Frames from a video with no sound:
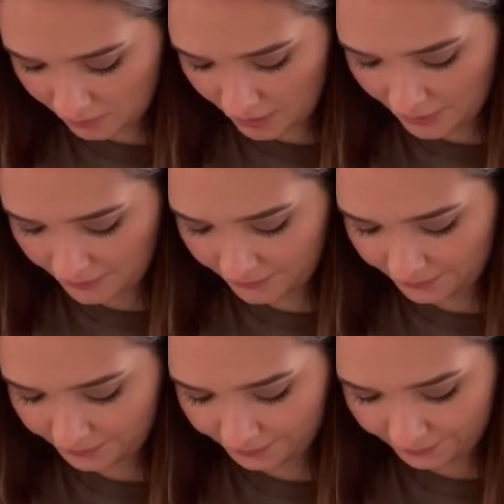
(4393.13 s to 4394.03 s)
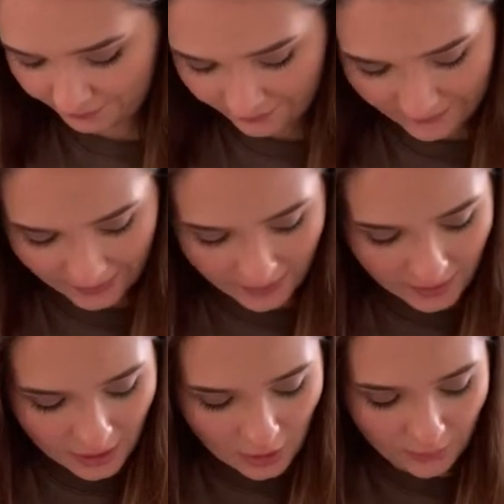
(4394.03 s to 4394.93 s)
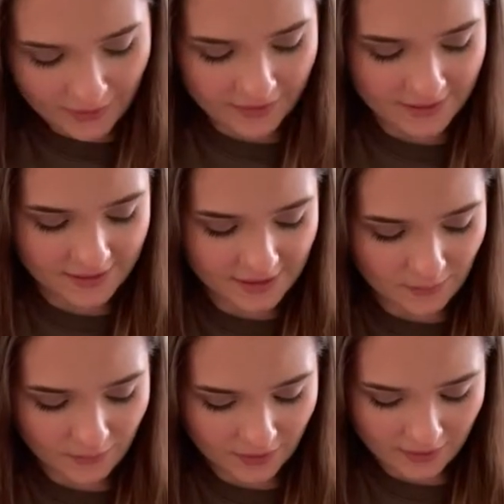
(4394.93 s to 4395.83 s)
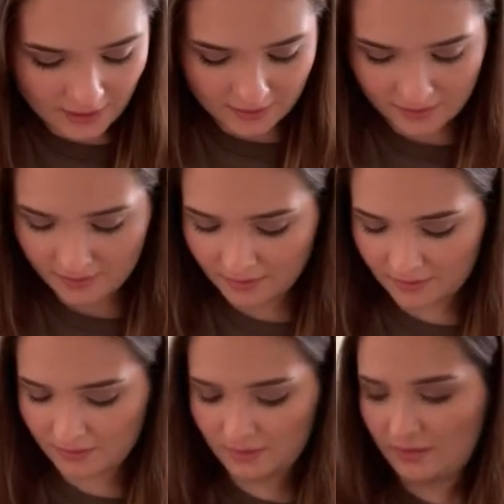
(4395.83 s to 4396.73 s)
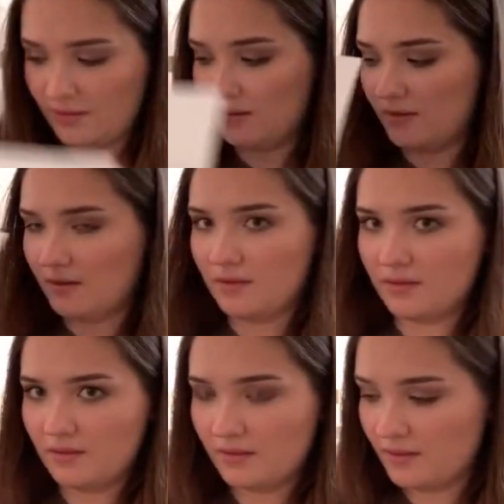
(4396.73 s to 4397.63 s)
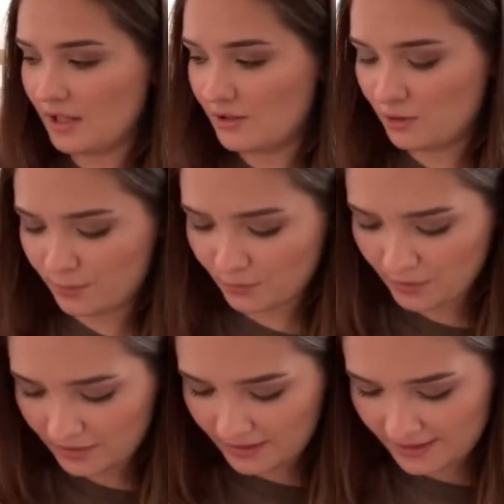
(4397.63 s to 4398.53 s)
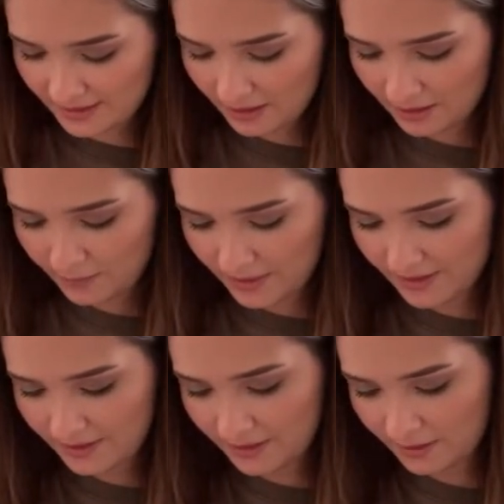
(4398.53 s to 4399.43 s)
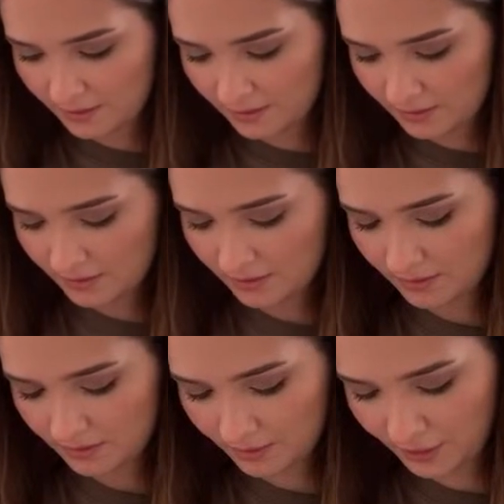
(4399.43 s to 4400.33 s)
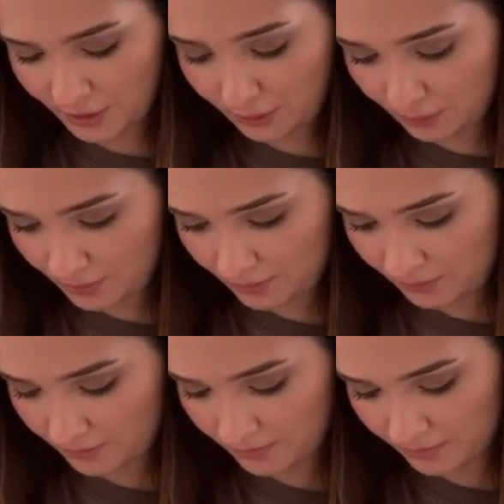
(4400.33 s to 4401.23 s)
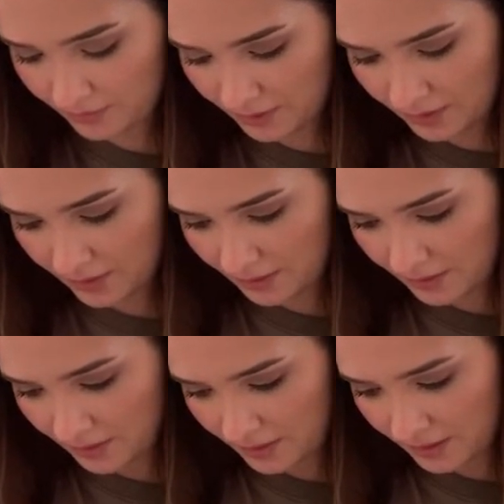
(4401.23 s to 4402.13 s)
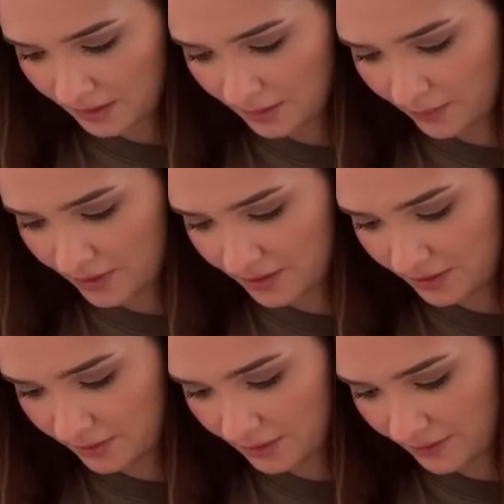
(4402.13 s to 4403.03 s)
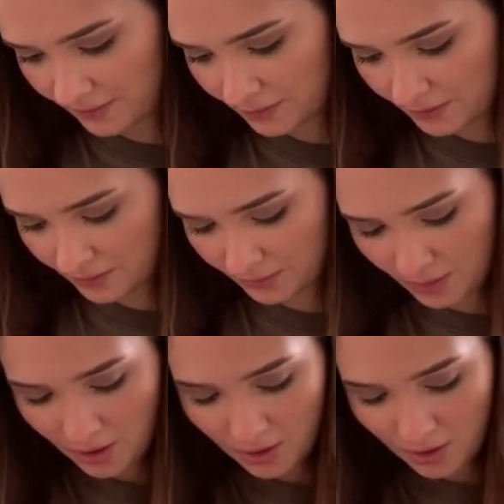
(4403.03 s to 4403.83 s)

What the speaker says: Okay. Okay, this is something that's not super realistic, but still cute. And I would still love you to...